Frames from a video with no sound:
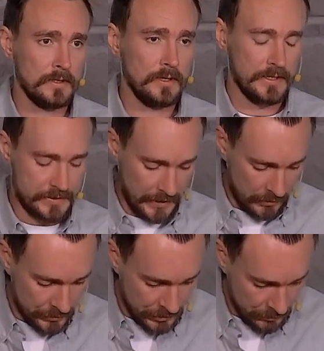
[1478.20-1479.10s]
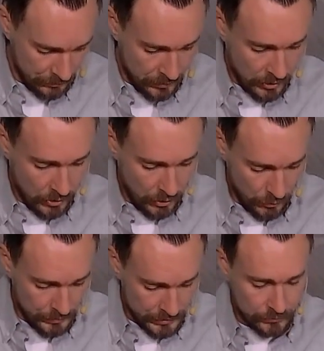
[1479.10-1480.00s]
It's telling you
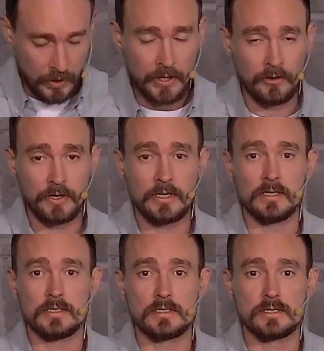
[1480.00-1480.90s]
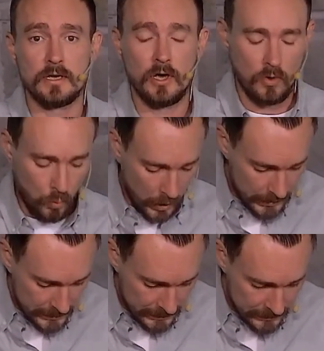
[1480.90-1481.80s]
who this rider is,
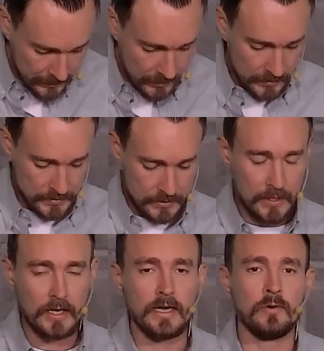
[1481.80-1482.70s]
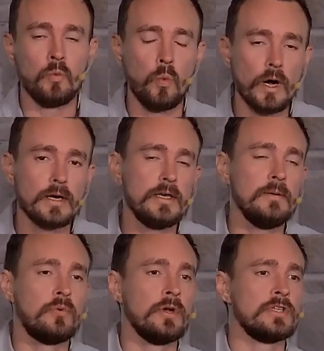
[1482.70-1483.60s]
what he does, and what he
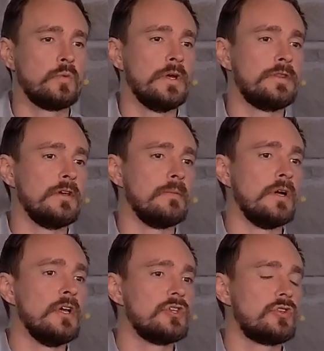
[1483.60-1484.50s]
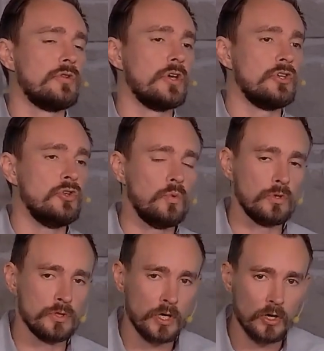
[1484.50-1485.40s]
brings with him, so that you
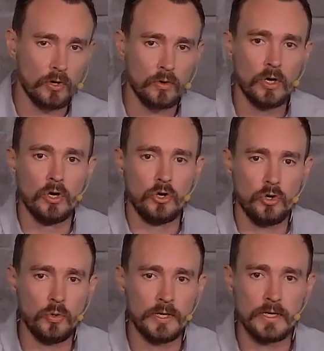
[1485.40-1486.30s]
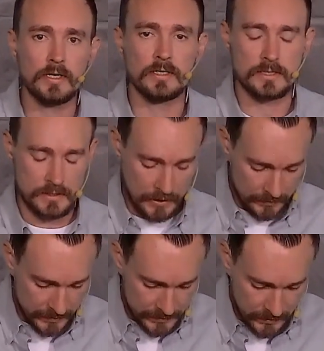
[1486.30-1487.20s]
will know who it is
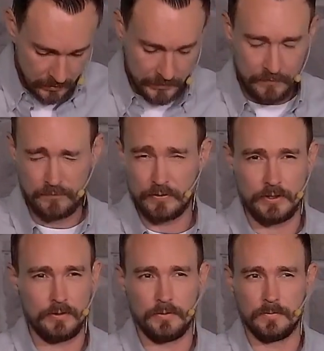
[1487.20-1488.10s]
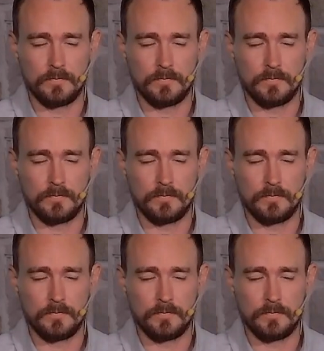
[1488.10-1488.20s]
that's coming for you.